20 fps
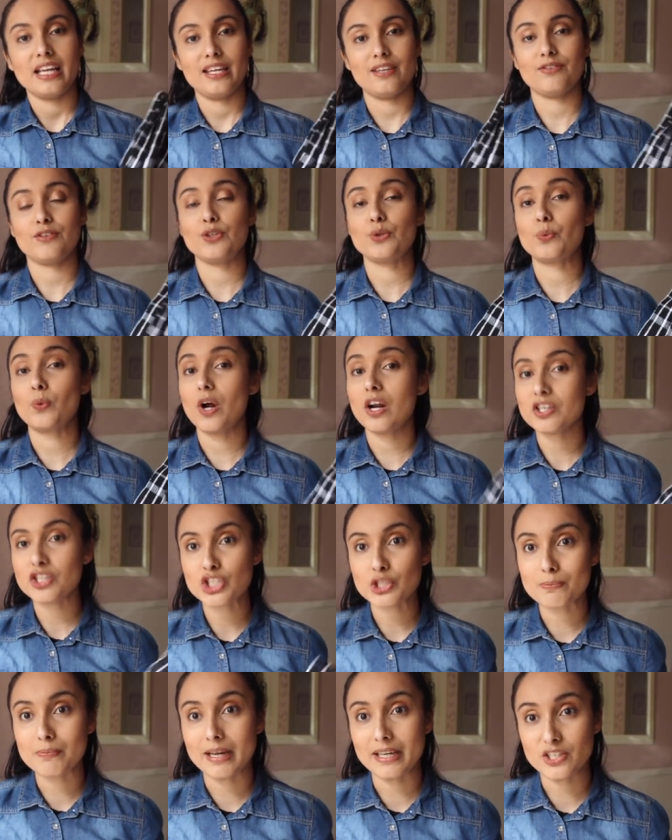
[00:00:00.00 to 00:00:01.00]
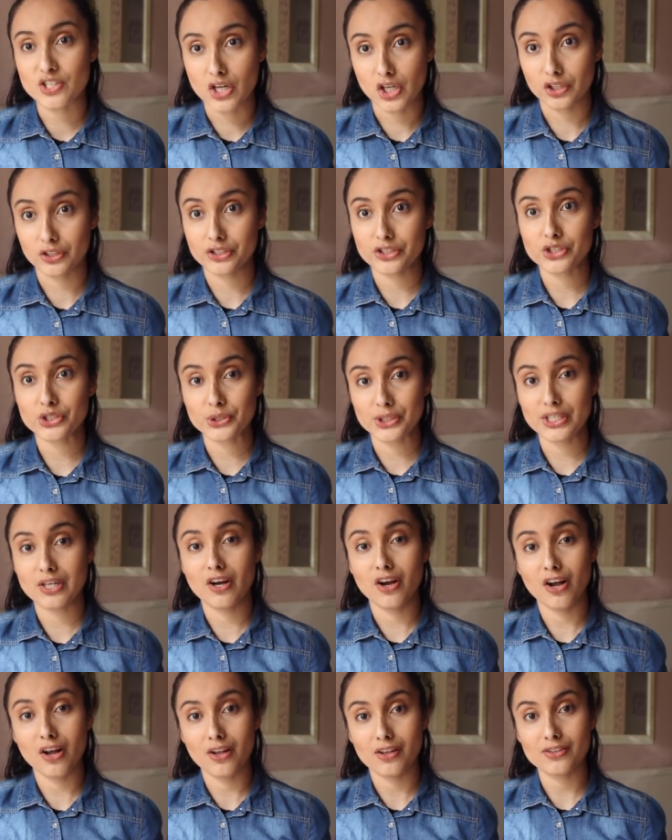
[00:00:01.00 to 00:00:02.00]
If you watch my Dollar Tree
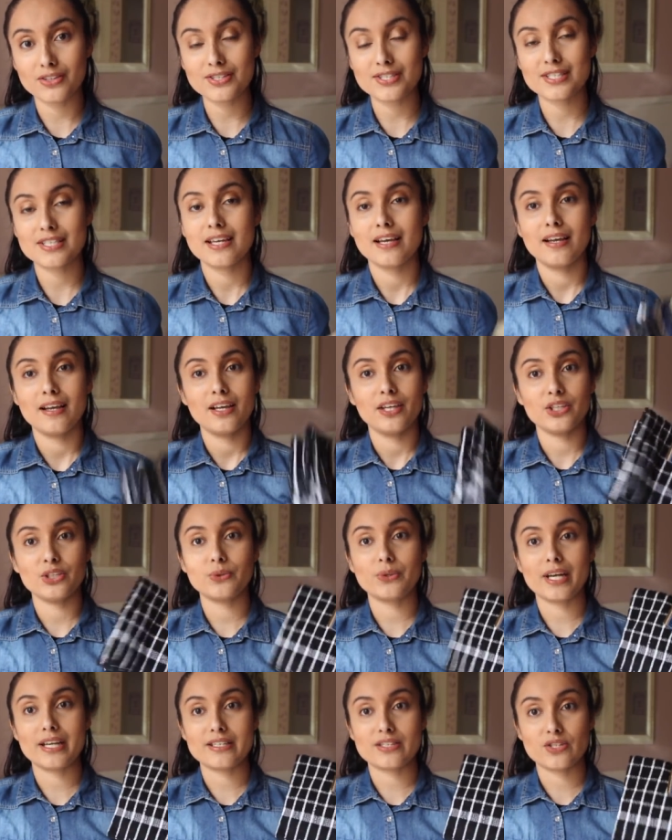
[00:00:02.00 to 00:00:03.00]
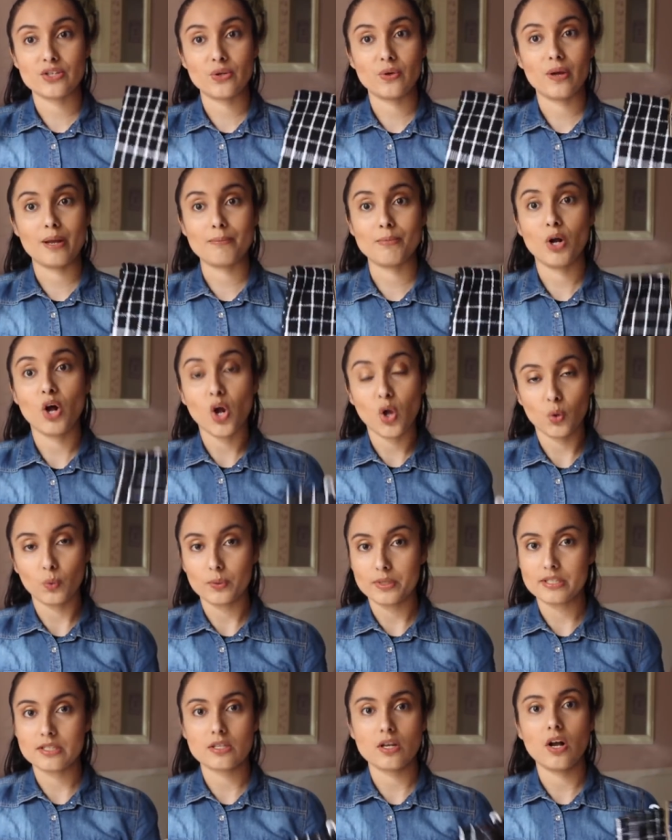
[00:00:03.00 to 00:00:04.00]
hauls, you guys know I'm
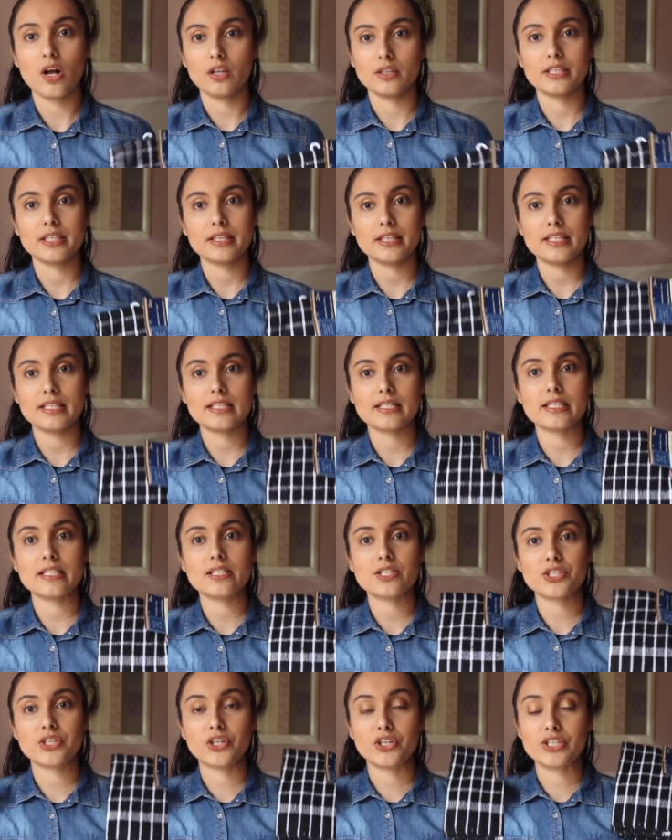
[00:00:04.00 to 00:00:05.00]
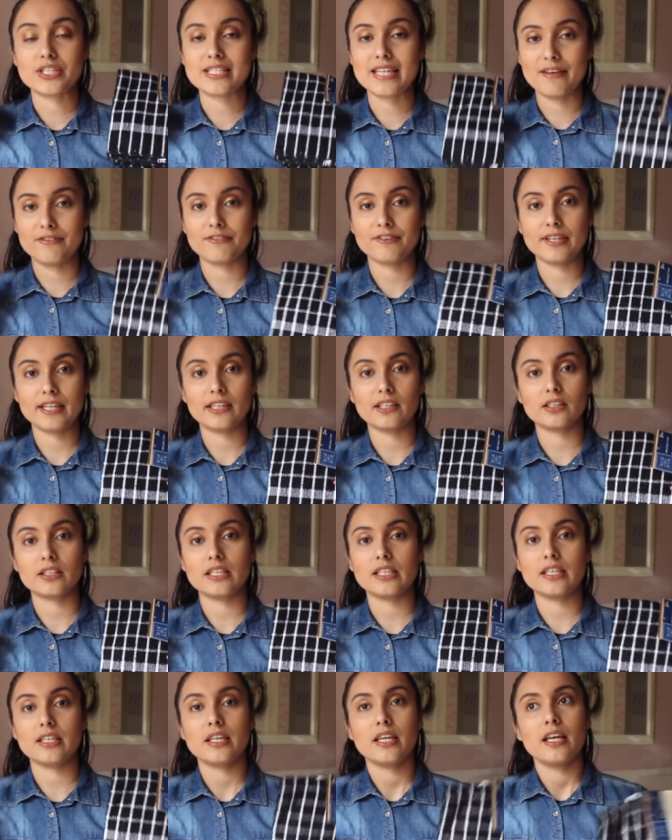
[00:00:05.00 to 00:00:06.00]
always hauling these. These are
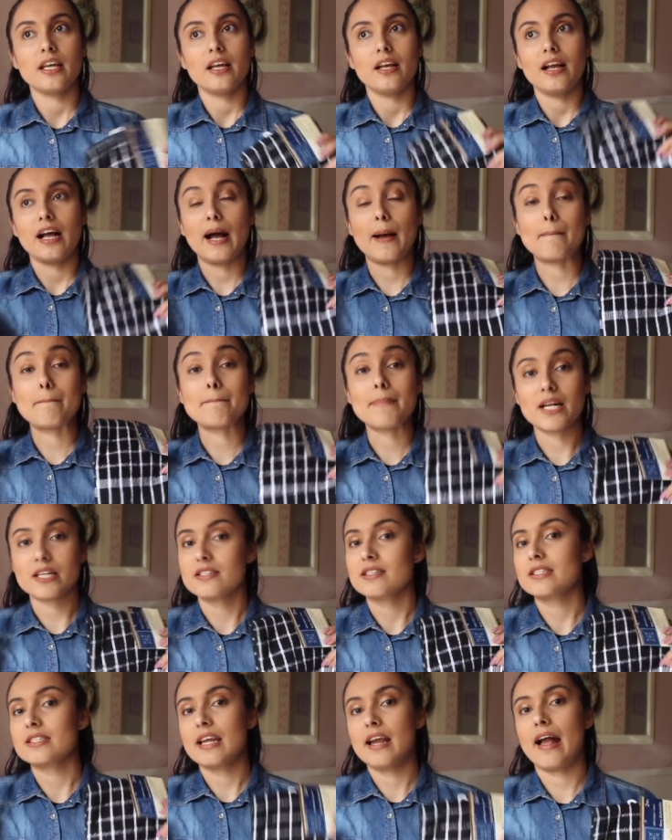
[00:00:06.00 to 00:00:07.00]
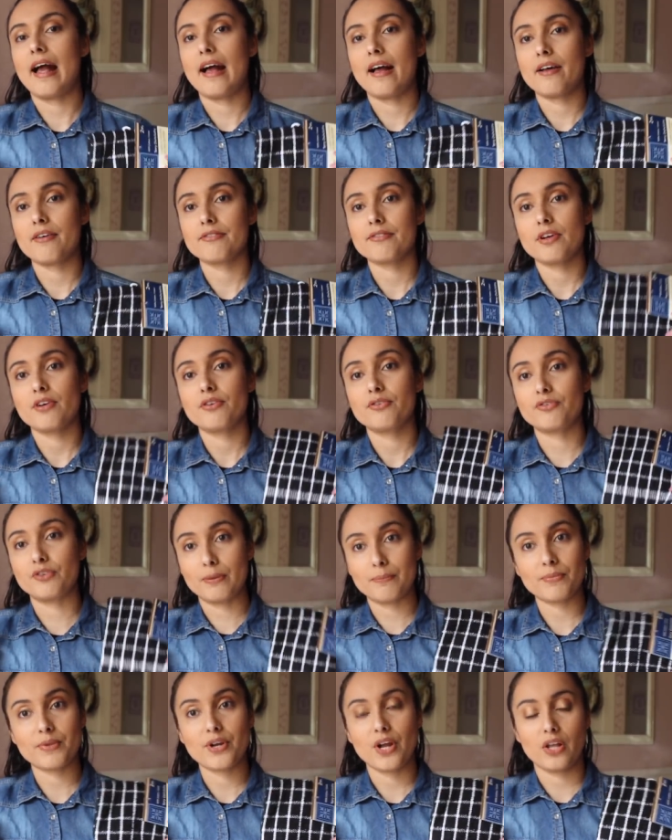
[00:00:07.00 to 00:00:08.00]
definitely a must-have
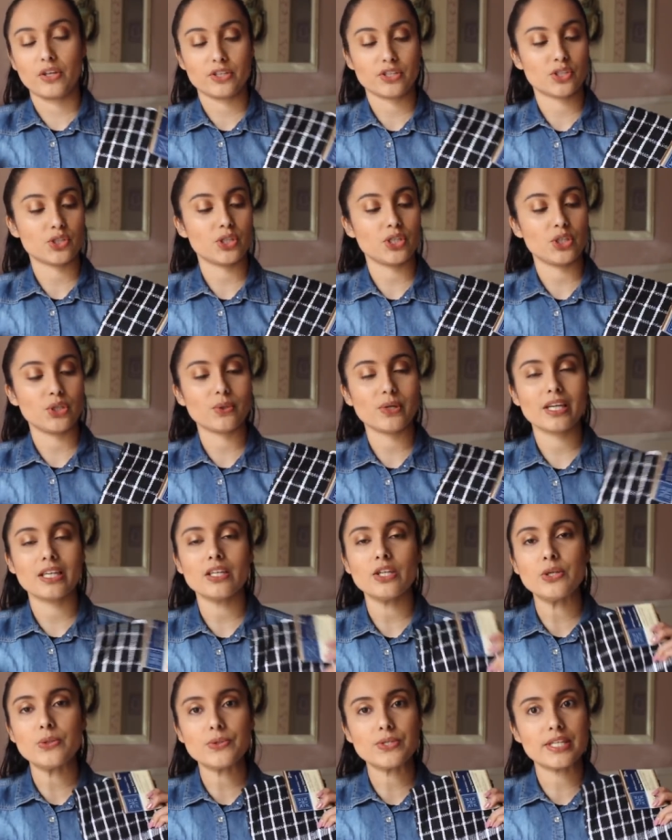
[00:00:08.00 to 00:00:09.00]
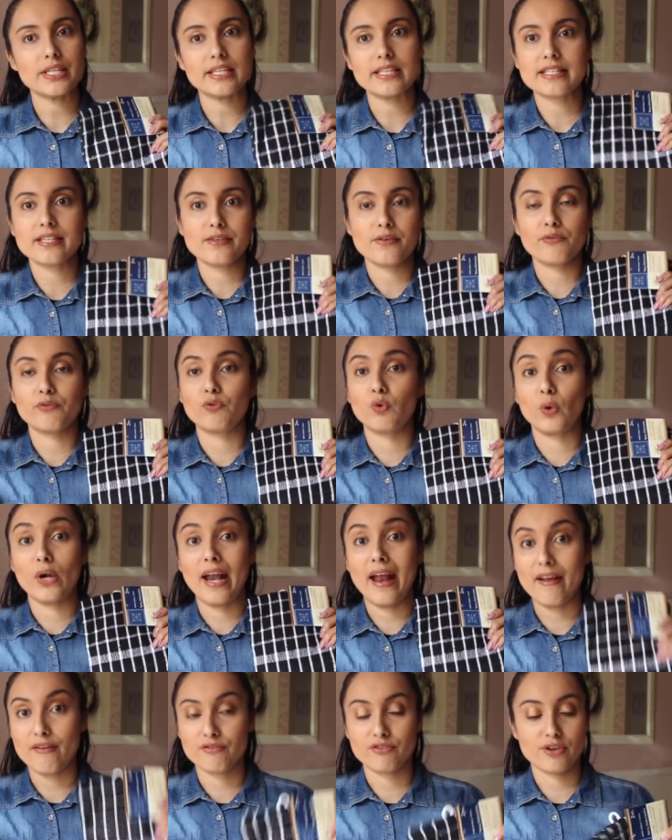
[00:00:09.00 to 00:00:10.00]
from the Dollar Tree. You can use these
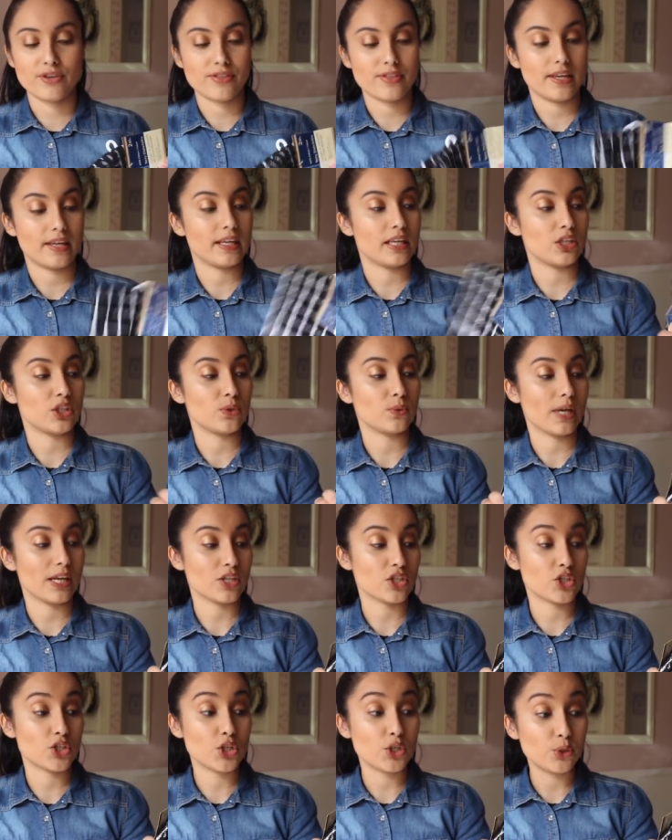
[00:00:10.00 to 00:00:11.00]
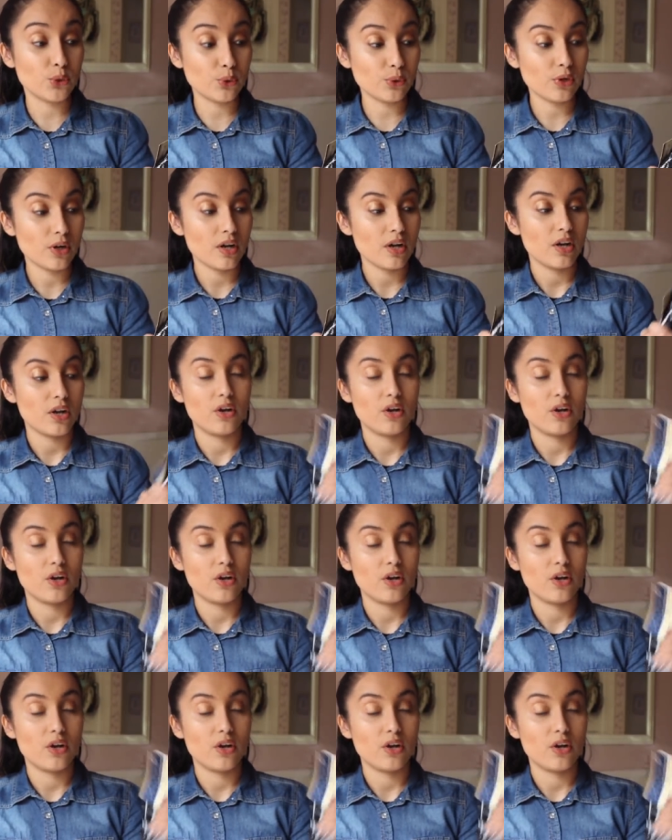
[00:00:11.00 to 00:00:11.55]
for everything, and you get two